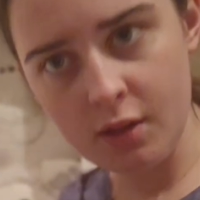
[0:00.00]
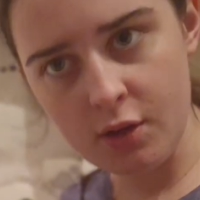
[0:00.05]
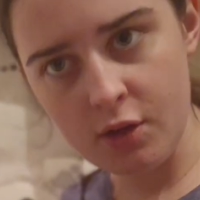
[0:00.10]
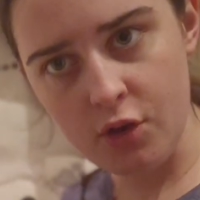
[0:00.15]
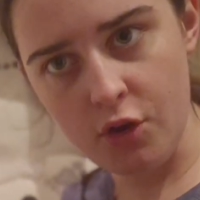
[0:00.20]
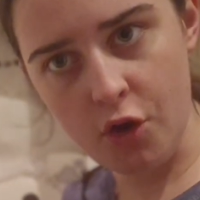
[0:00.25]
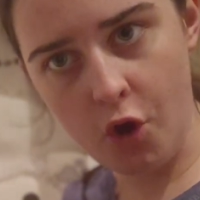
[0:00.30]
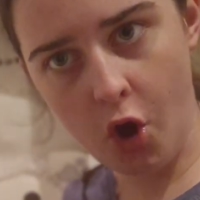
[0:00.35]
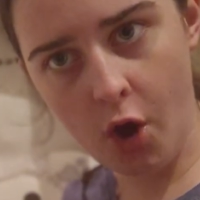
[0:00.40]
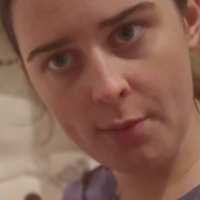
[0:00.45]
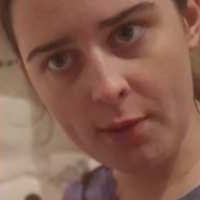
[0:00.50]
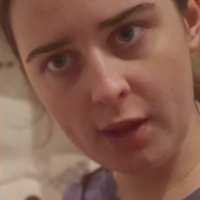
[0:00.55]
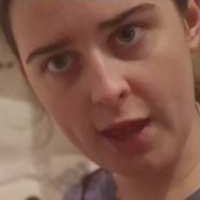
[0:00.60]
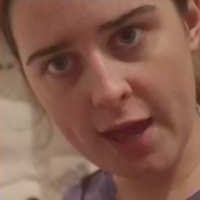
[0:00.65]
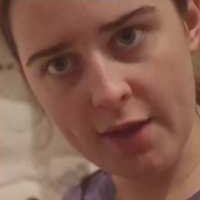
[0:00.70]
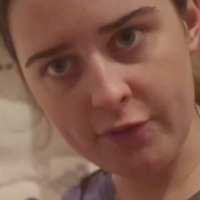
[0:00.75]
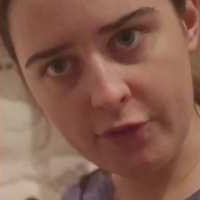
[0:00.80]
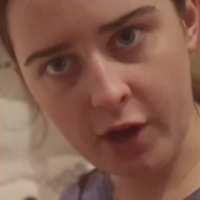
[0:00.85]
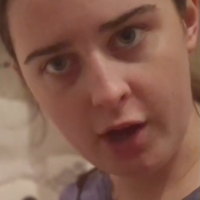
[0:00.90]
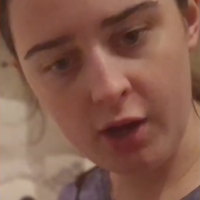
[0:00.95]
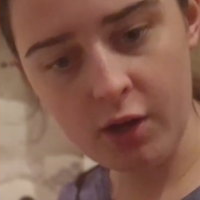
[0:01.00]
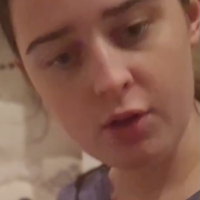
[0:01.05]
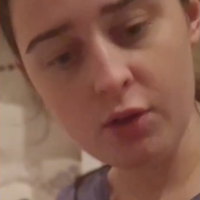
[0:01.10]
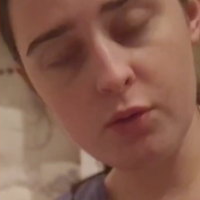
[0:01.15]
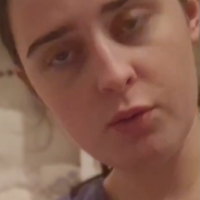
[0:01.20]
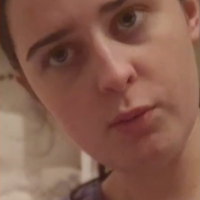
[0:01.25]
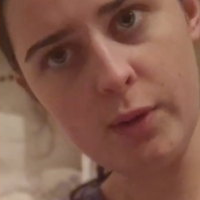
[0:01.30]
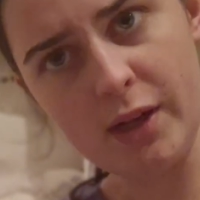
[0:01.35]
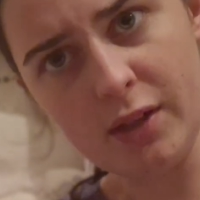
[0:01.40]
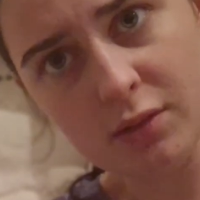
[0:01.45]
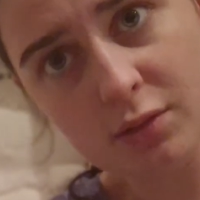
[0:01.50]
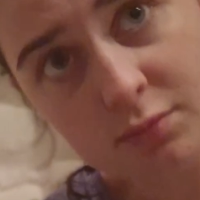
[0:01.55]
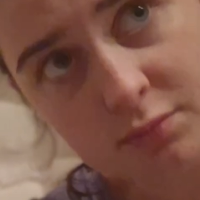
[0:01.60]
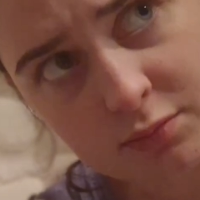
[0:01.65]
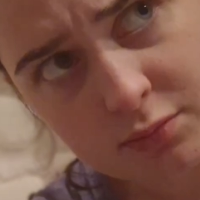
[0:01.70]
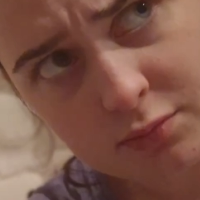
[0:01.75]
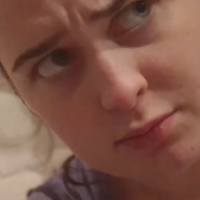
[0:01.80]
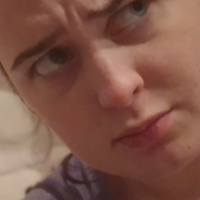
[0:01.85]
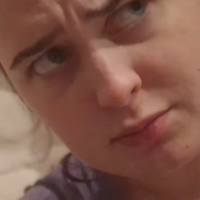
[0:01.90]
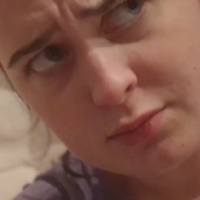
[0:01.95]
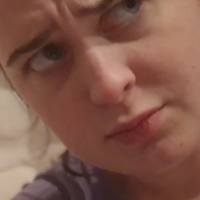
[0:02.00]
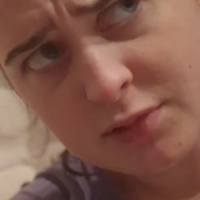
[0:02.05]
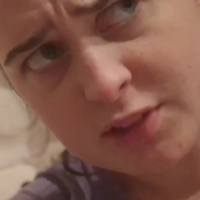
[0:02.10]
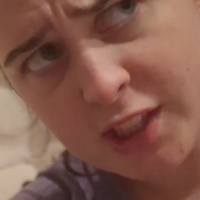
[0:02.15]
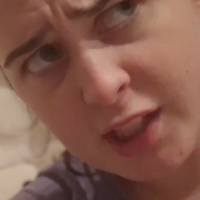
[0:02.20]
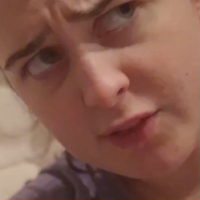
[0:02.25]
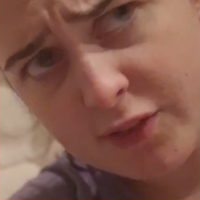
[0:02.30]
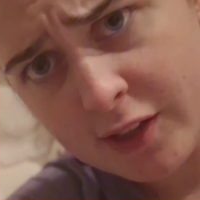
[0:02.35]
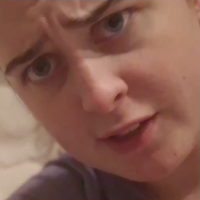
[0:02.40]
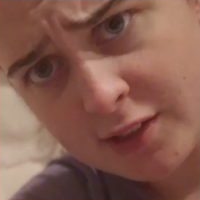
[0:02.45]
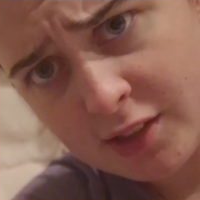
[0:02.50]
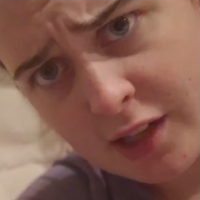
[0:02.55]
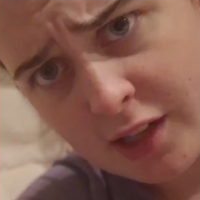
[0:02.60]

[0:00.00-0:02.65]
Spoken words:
normal Eva, well, defected